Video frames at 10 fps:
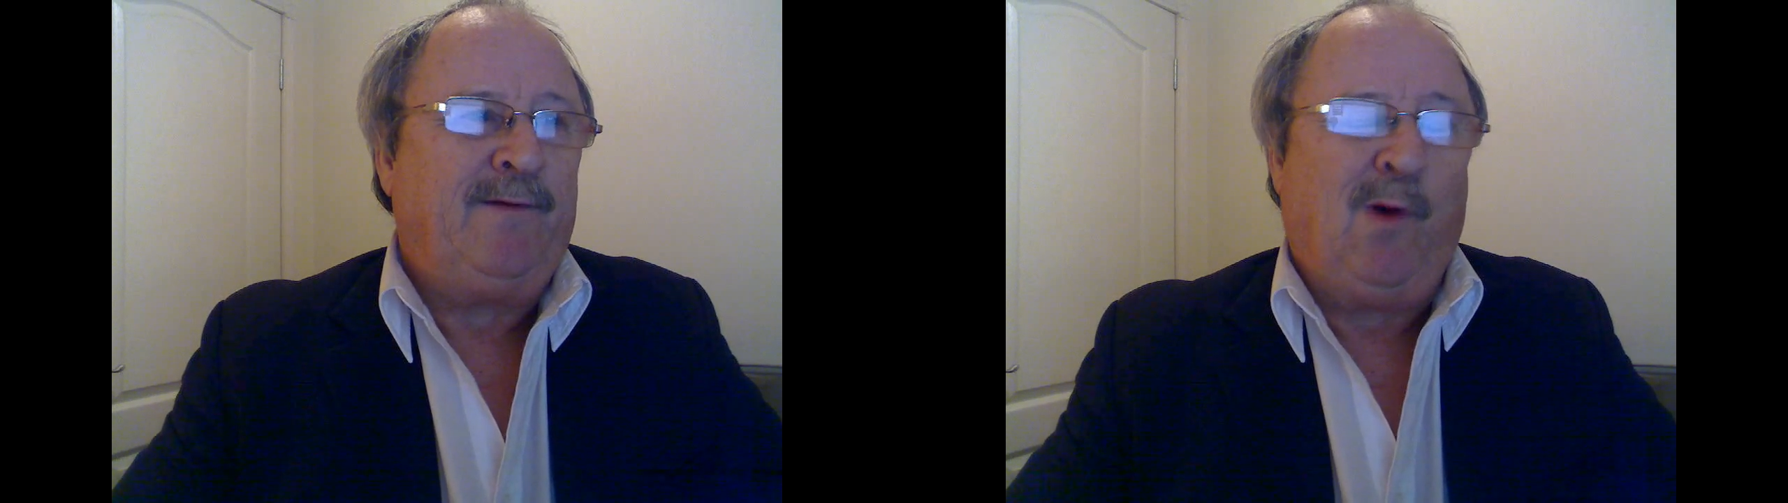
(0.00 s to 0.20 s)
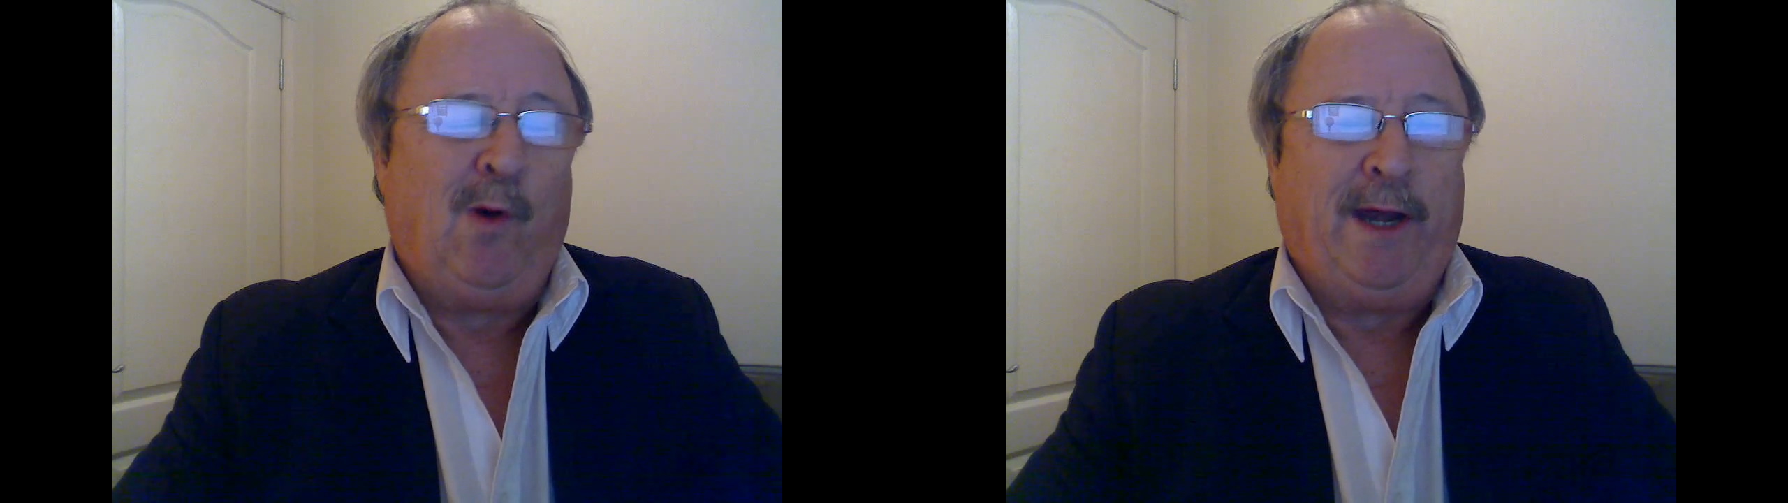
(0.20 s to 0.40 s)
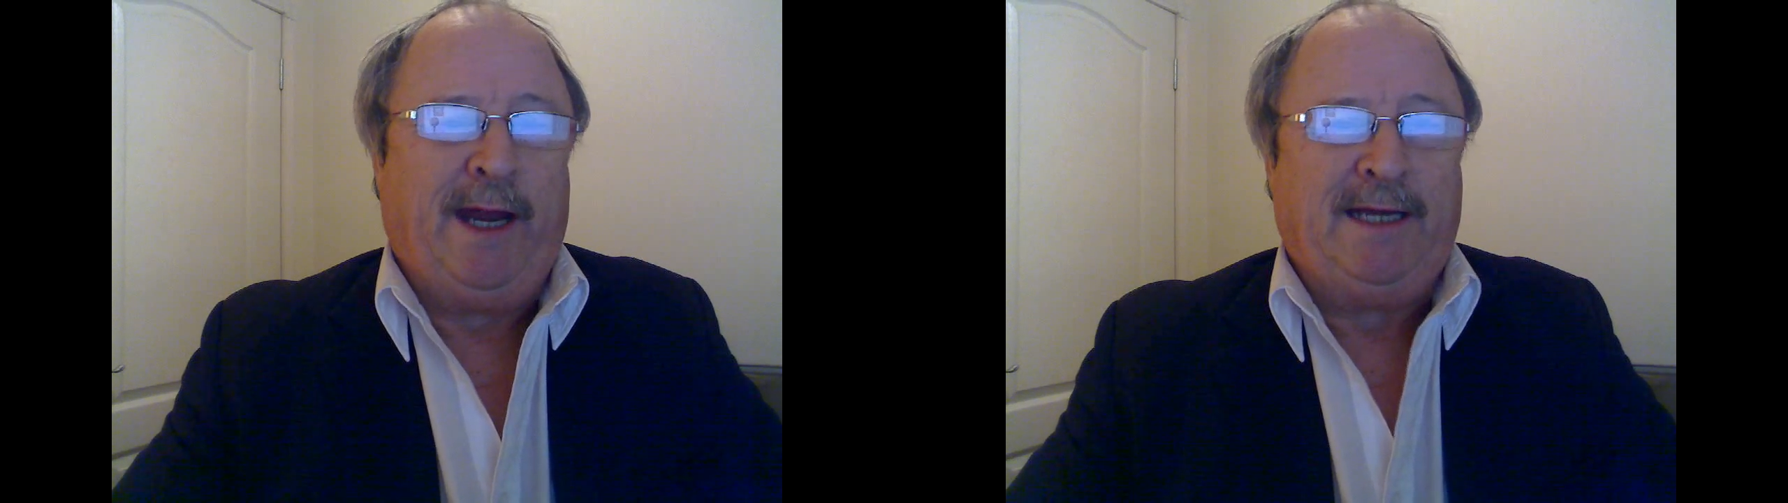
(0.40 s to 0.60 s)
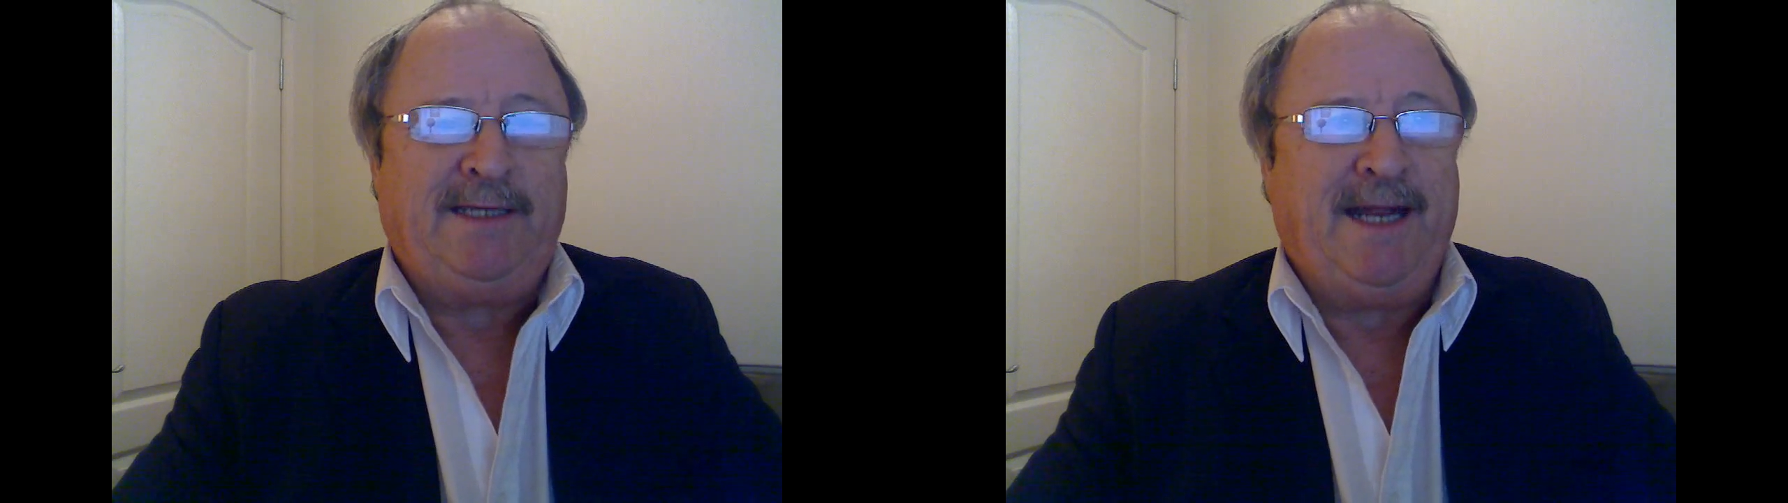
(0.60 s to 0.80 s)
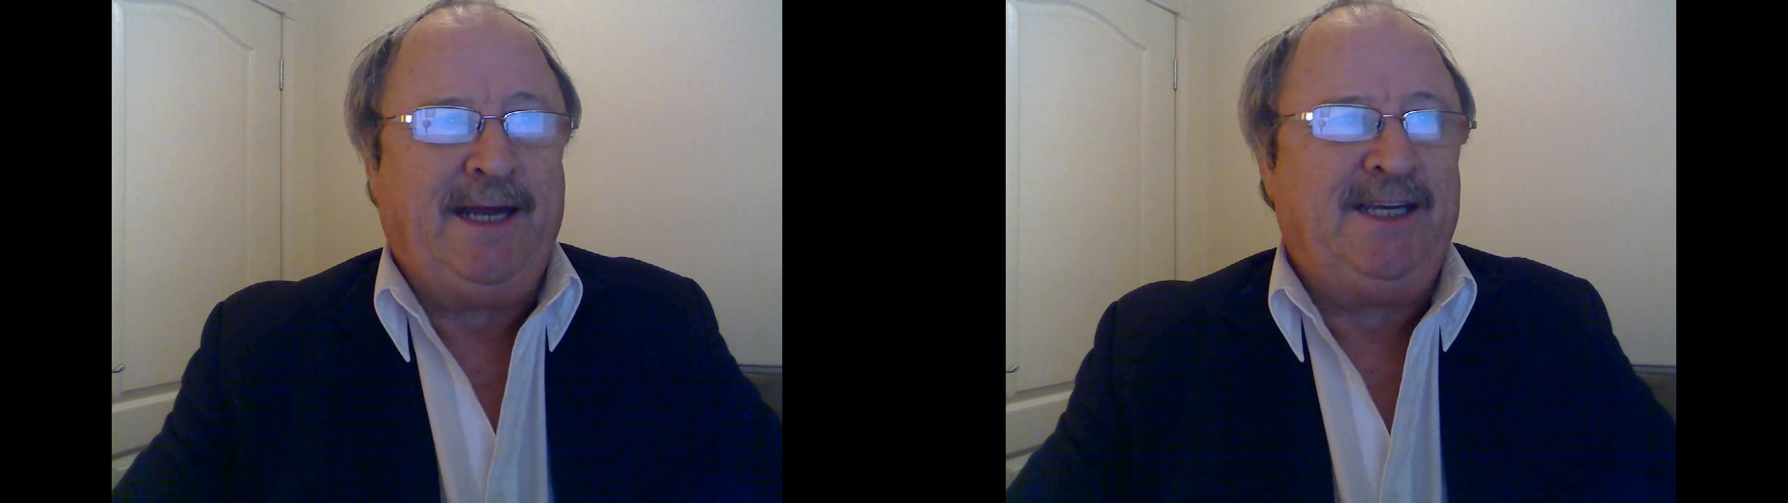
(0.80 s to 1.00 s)
calling
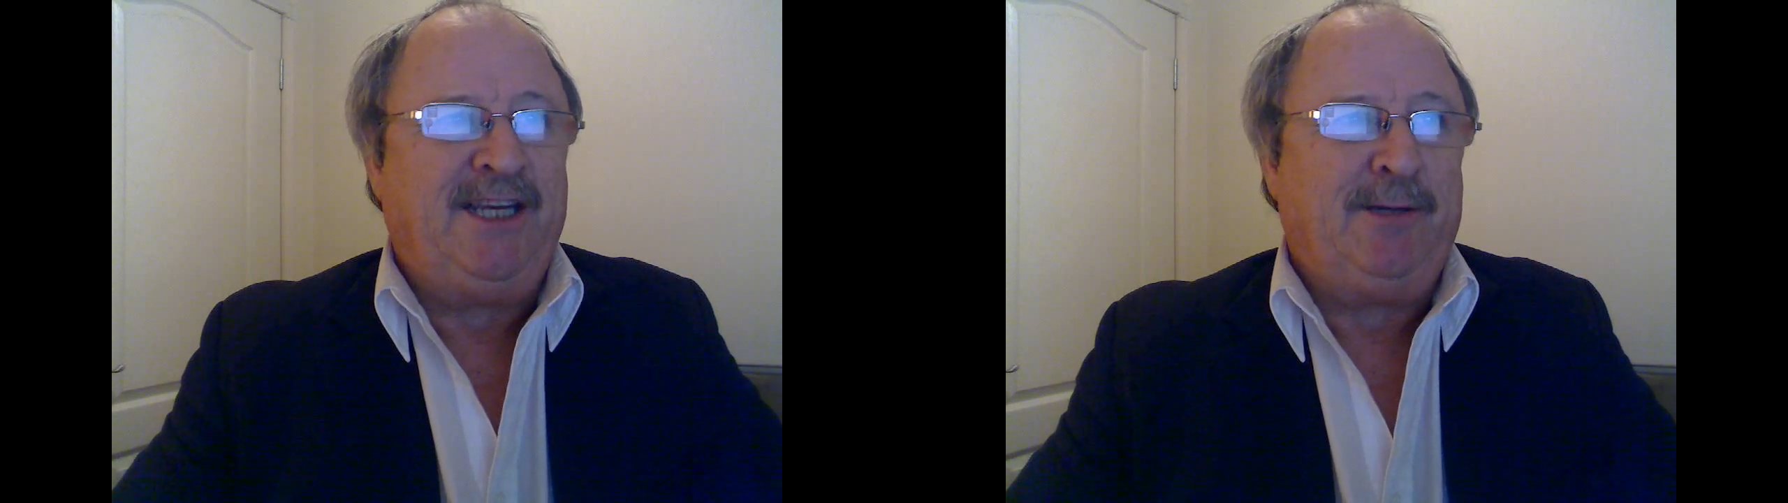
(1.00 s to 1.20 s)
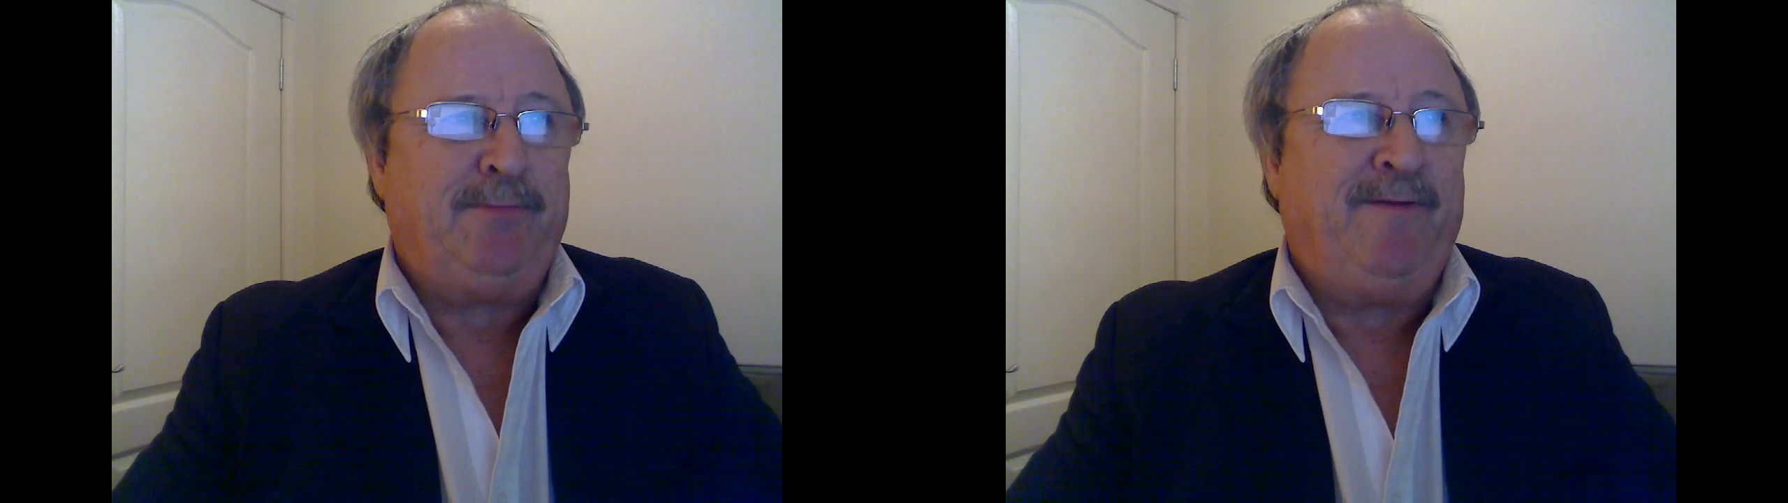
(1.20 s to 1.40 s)
it 10 tips